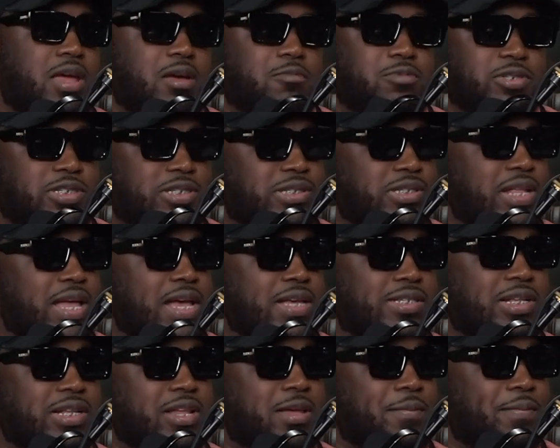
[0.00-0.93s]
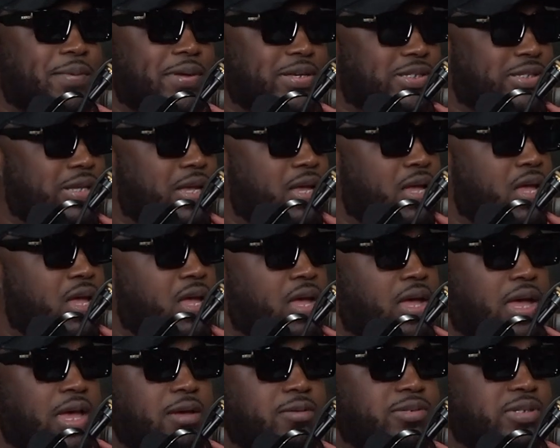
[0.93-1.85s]
was his last Olympics.
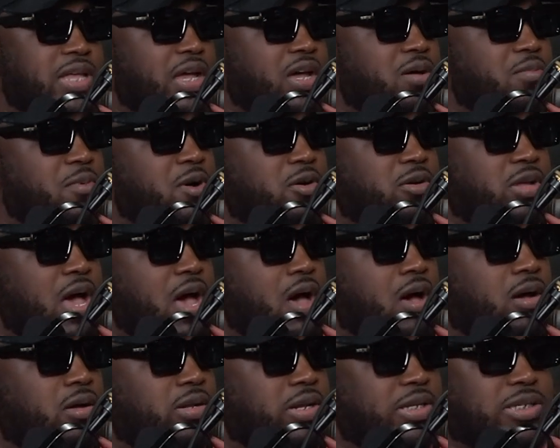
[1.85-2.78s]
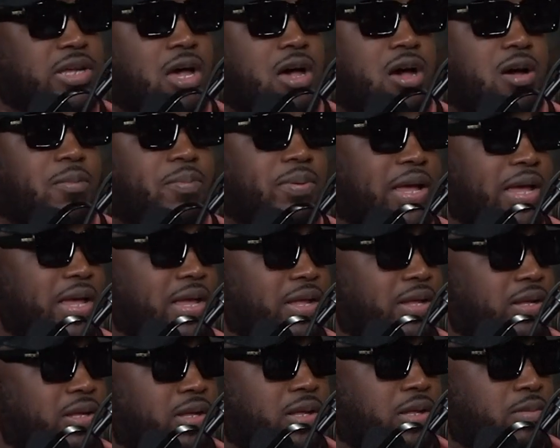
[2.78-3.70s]
He was like, "Come on, y'all, let's all
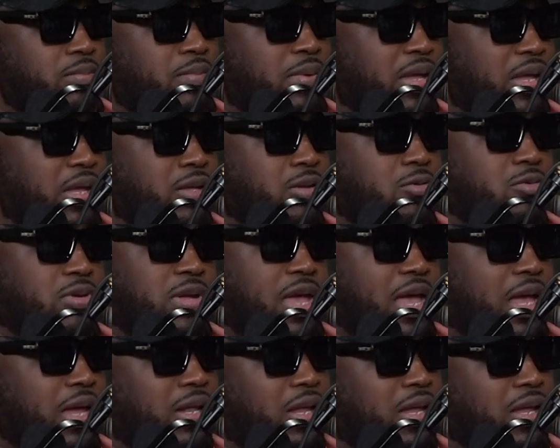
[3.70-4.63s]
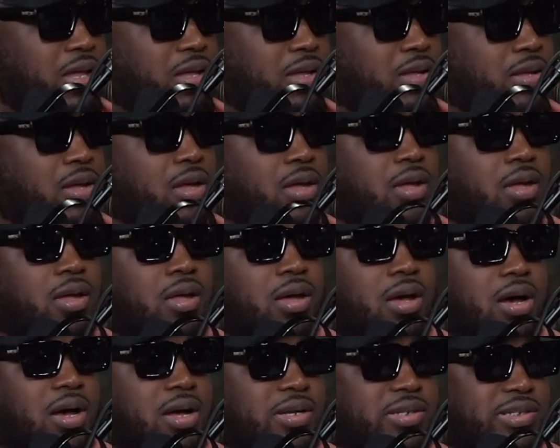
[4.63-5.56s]
play." Me, you, KD,
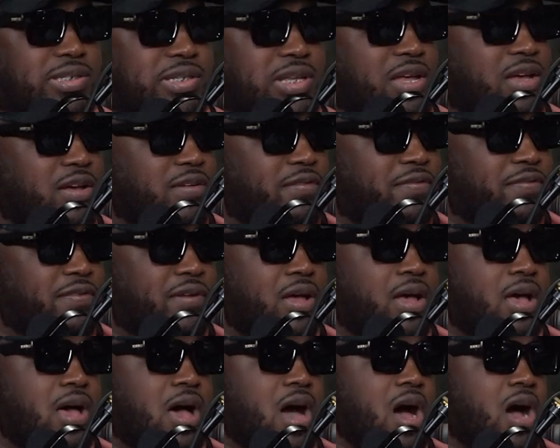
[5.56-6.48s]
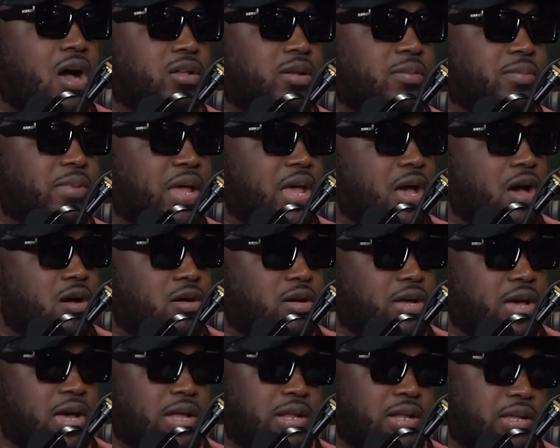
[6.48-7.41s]
Steph, all of them. They all
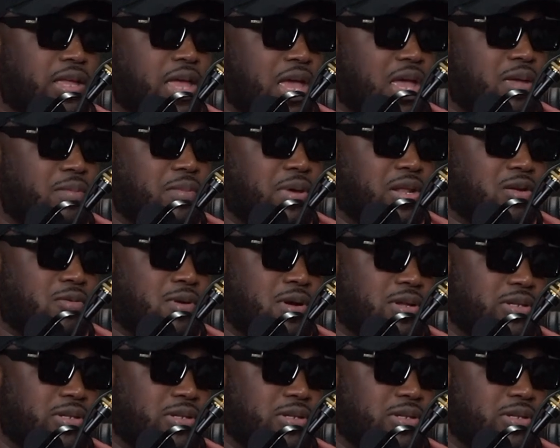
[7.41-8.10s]
kind of came in around